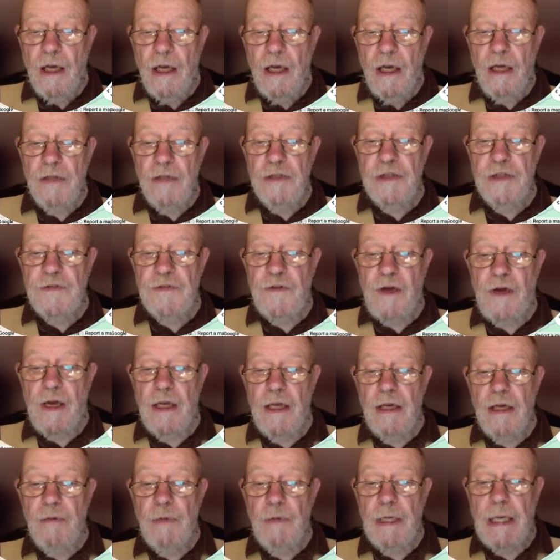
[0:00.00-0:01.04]
And just
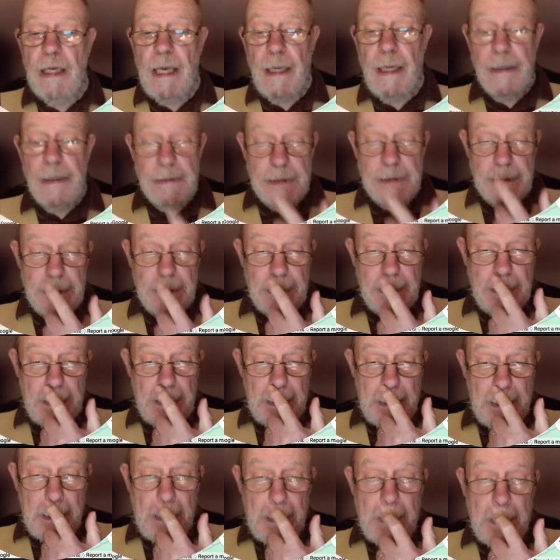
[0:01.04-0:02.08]
finally we get to
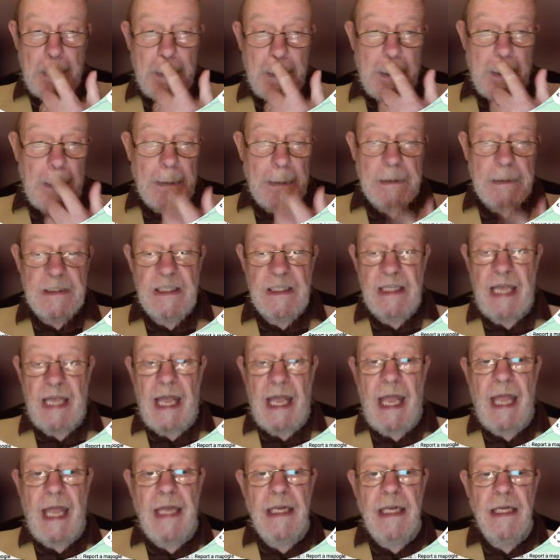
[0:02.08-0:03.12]
the
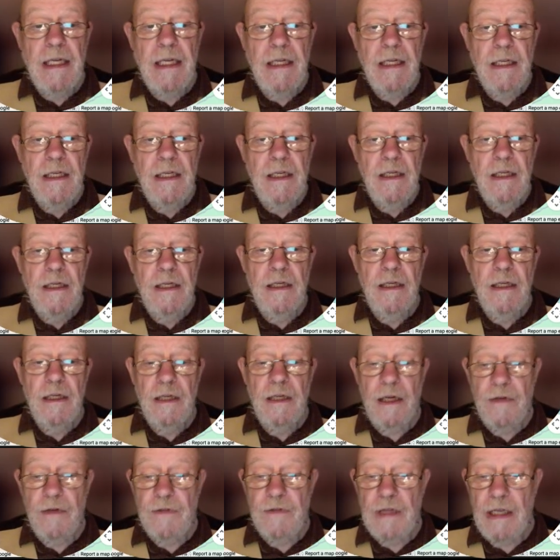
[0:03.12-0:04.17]
head
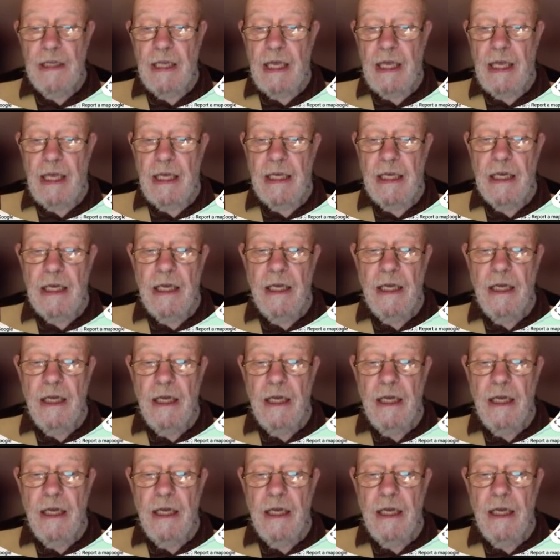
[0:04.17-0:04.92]
of the lake,